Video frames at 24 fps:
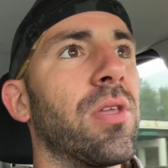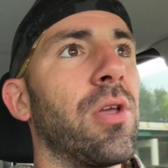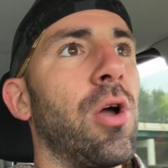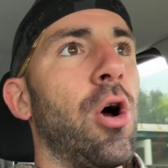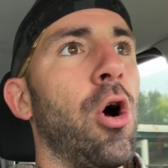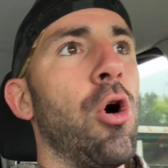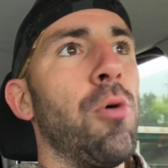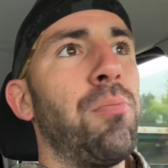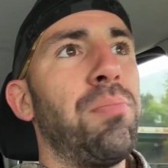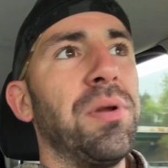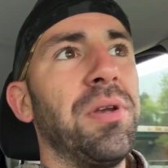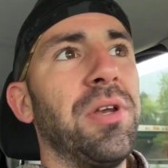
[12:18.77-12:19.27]

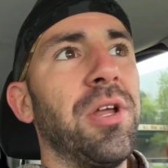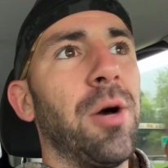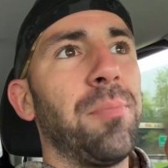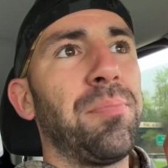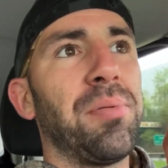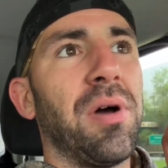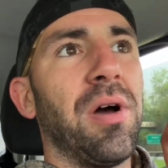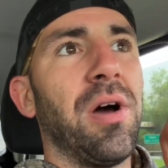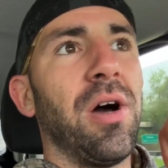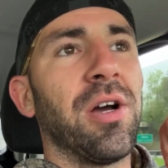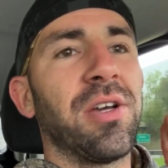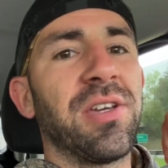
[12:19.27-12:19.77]
opened up
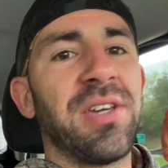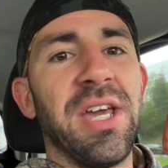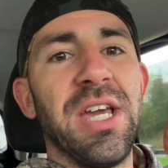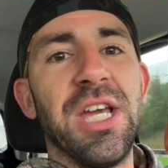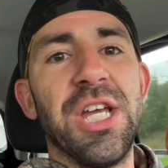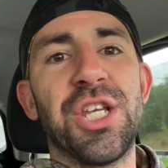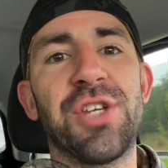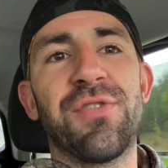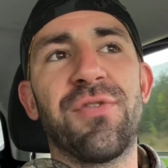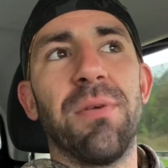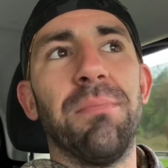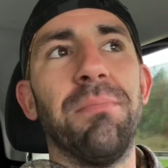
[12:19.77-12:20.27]
a
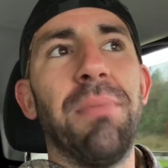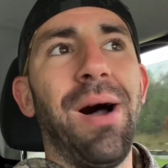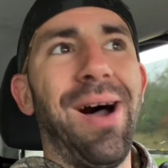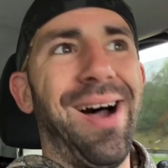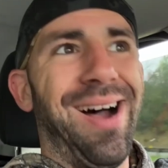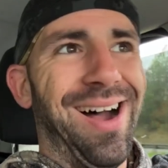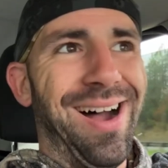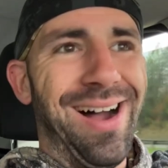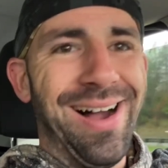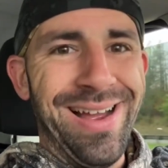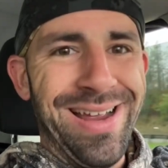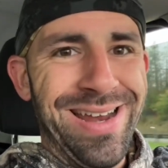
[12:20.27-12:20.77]
cage from
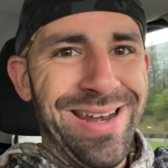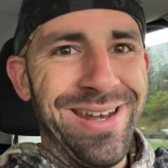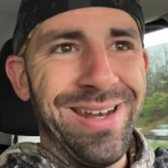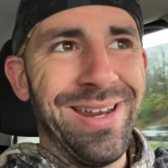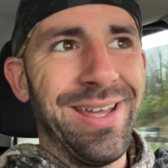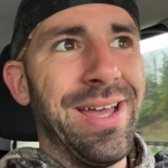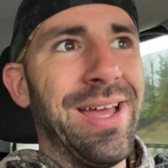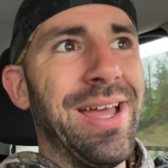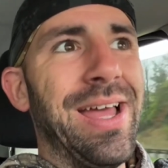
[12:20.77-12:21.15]
behind